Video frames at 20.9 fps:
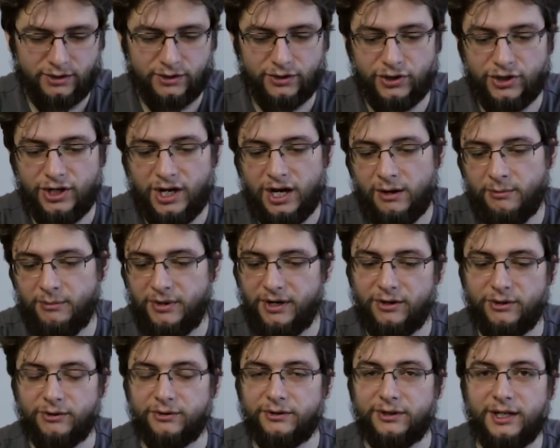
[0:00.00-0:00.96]

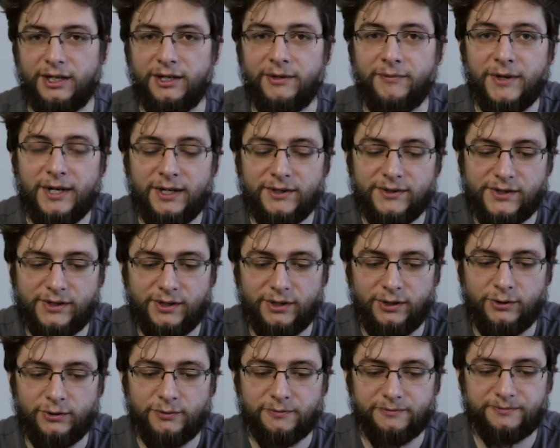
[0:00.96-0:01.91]
Żabę, yeah?
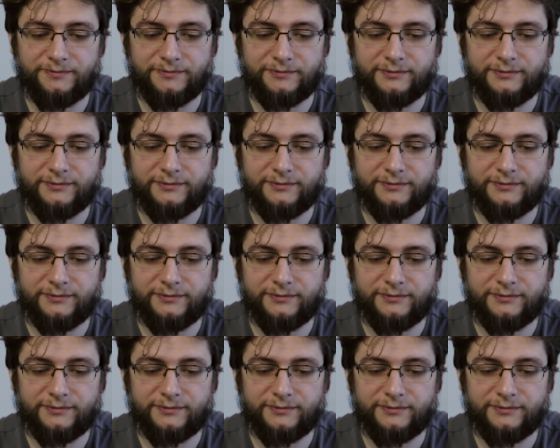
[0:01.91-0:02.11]
So